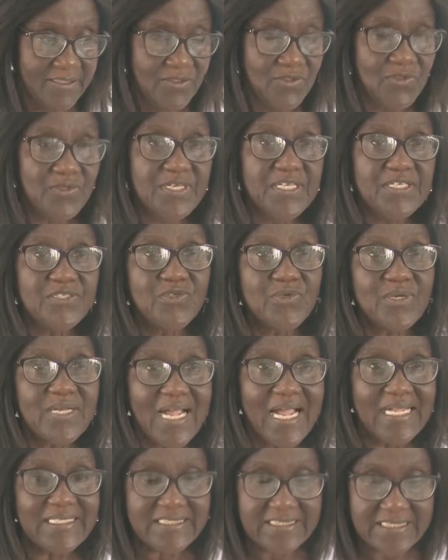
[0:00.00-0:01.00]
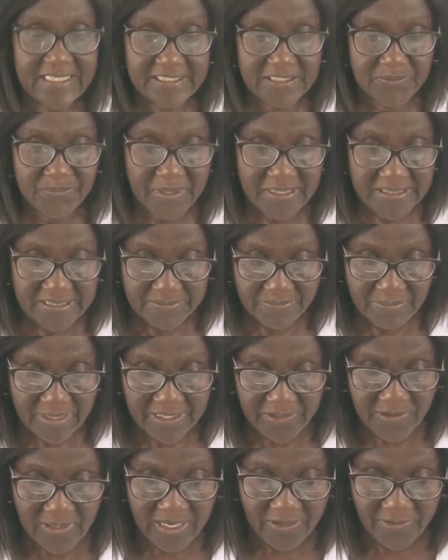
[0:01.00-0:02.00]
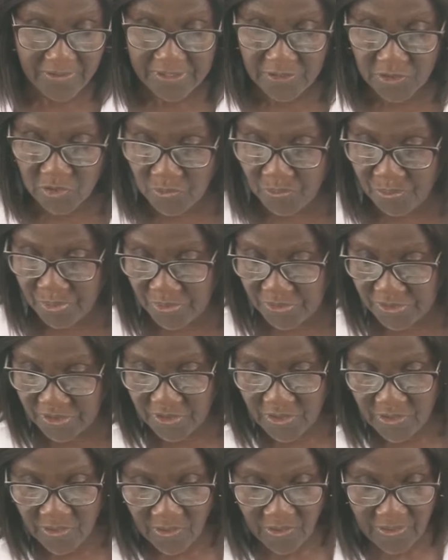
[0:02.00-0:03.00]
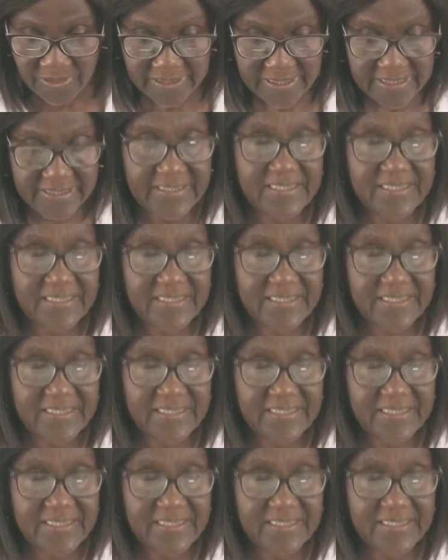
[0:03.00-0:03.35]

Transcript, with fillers: You need to cut the specimen you are going to put on the